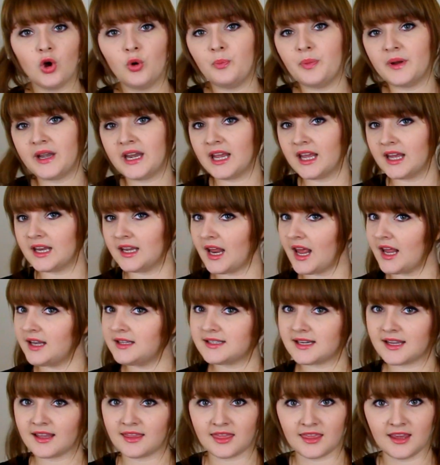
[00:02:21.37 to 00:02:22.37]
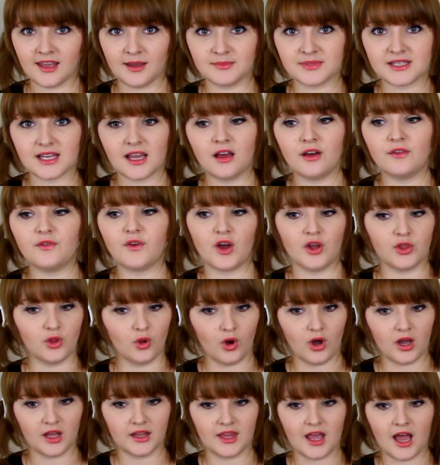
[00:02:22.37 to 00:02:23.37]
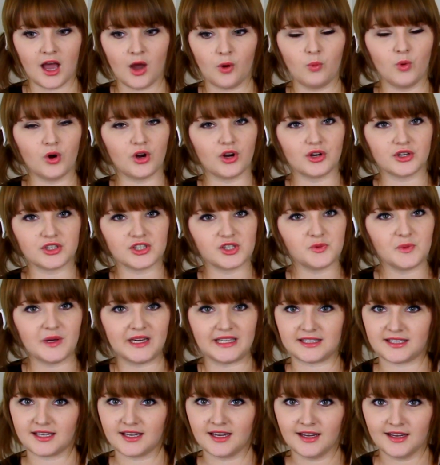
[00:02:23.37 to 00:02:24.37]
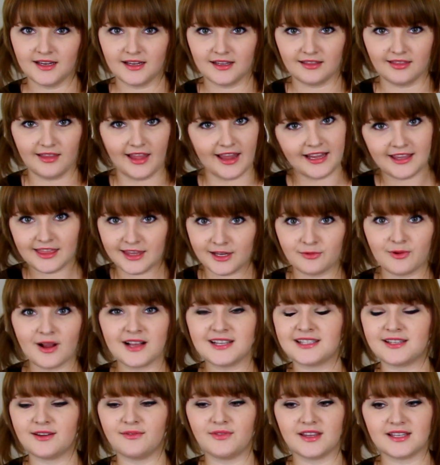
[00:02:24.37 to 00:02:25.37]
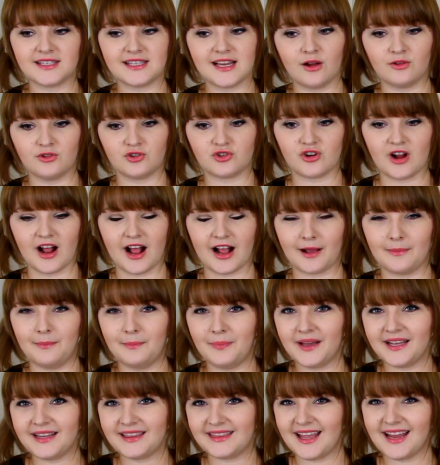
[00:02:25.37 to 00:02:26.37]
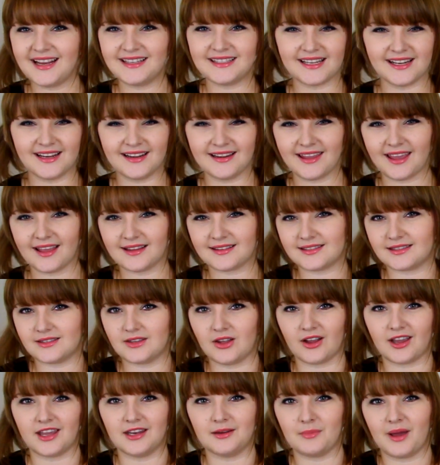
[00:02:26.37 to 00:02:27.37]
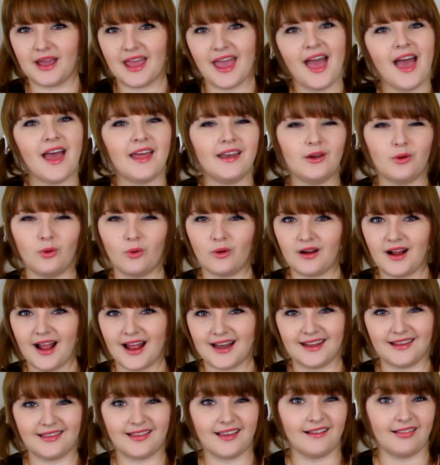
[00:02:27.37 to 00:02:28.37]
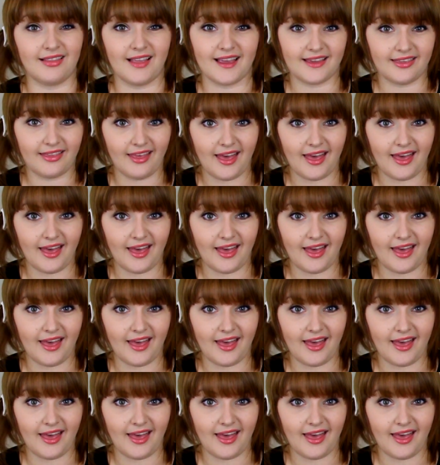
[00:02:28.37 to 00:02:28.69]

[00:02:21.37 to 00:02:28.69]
Opening and ending themes of Anohana were sweet, like the rest of the soundtrack, but they didn't get stuck in my head or anything like